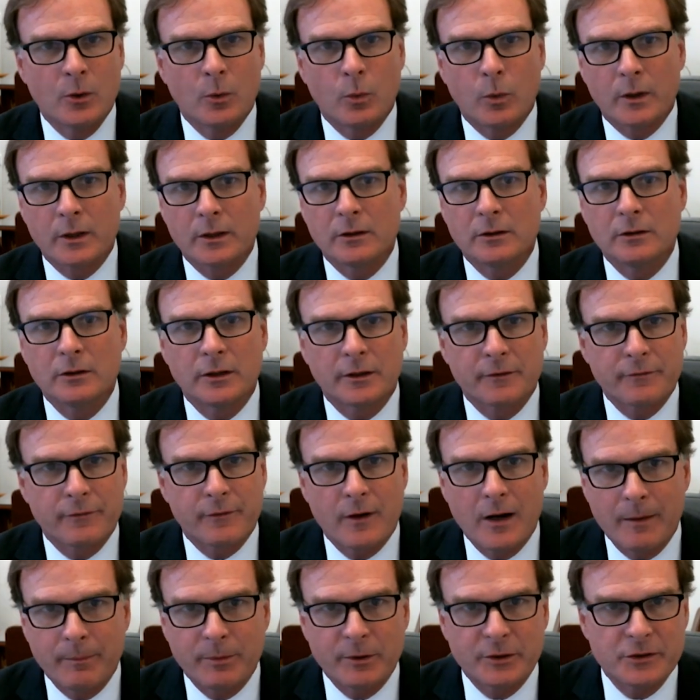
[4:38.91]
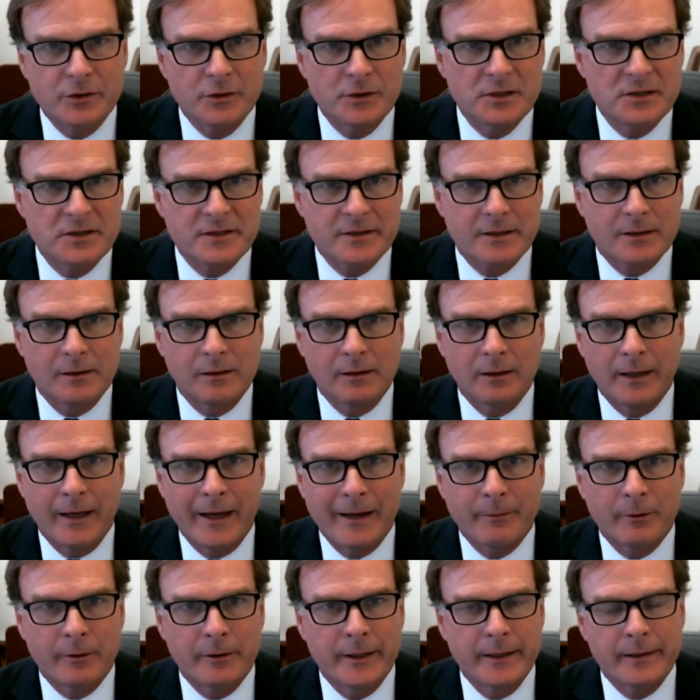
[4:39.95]
We're going to look for opportunities to
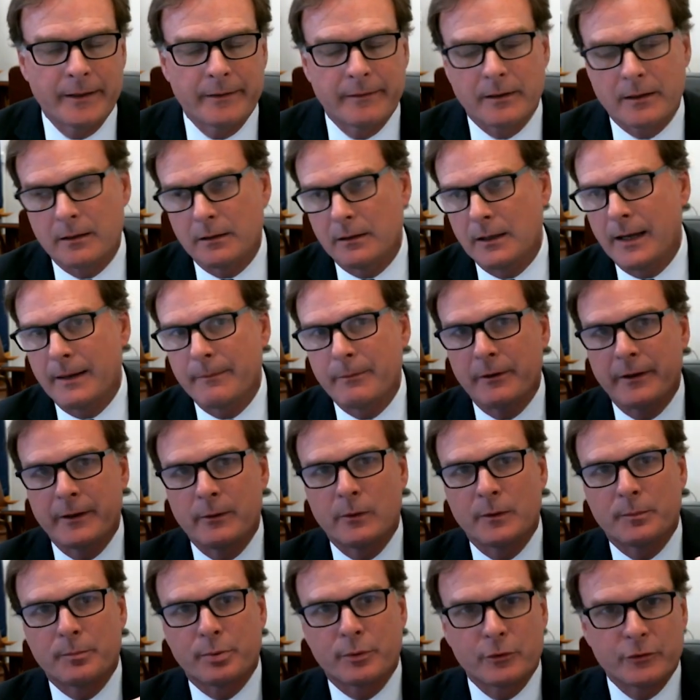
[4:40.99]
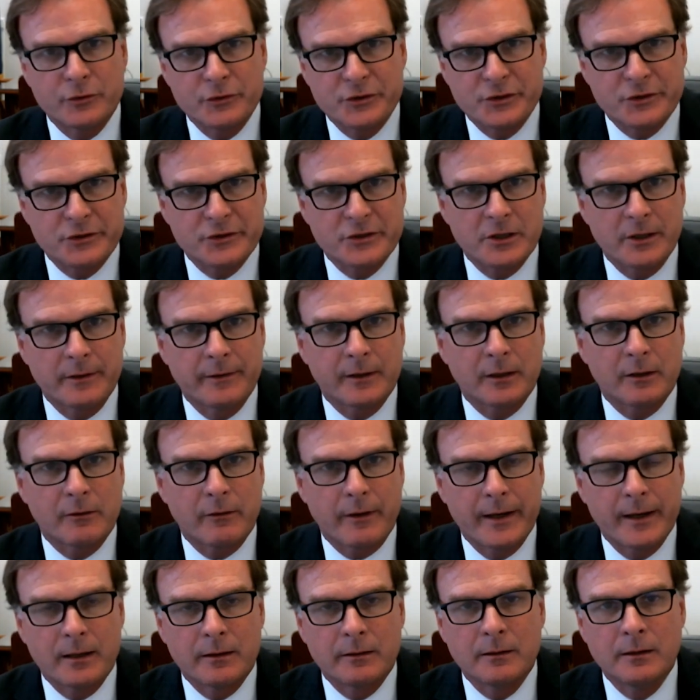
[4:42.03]
collaborate with producers on the
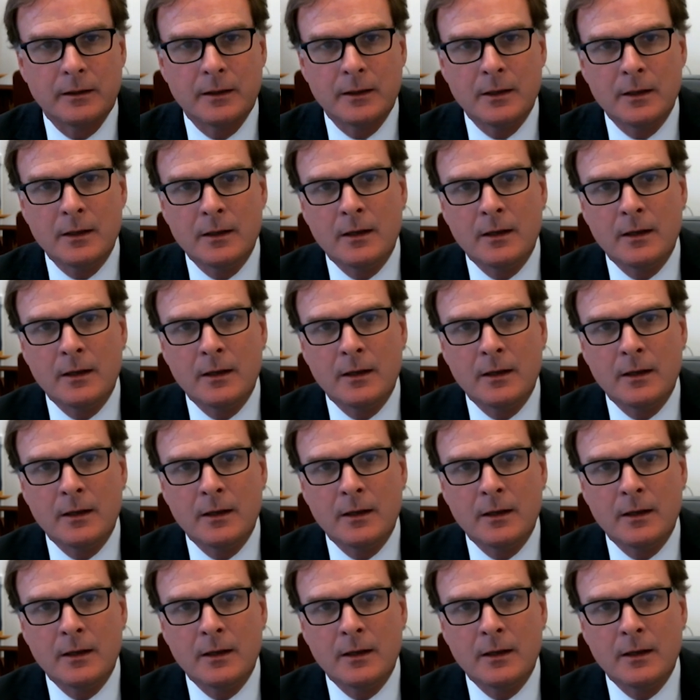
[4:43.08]
ground,